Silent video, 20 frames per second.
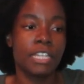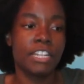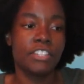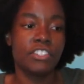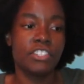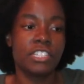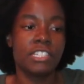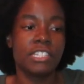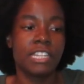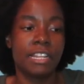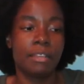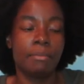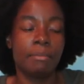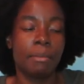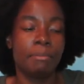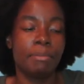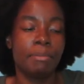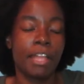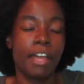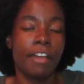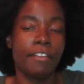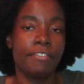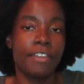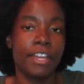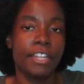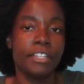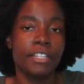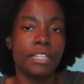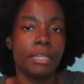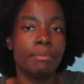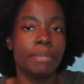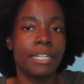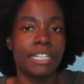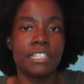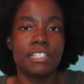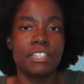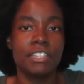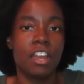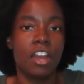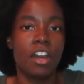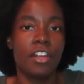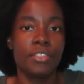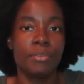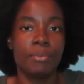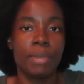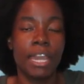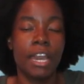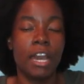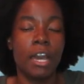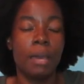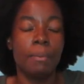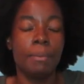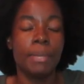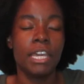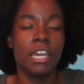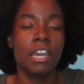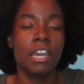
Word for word: I just set up my blog finally, but it's not all the way up.